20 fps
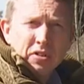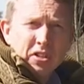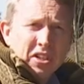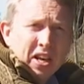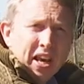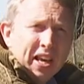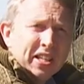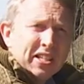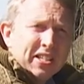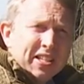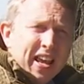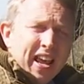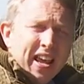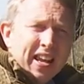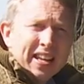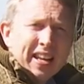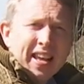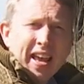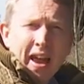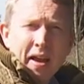to take
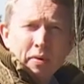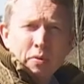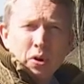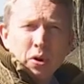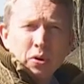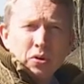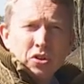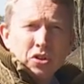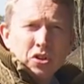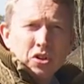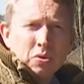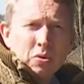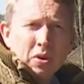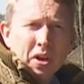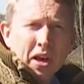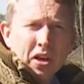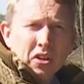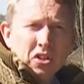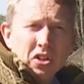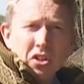10 carry-on
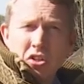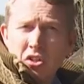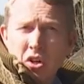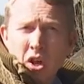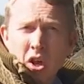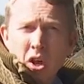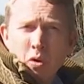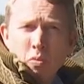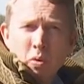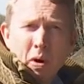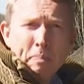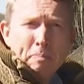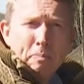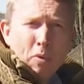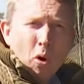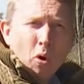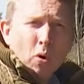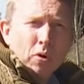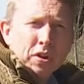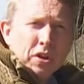suitcases, one
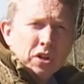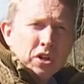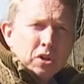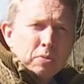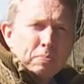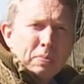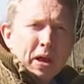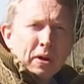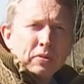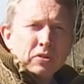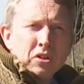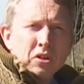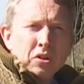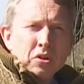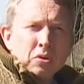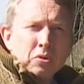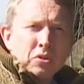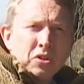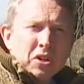more than you'd be able to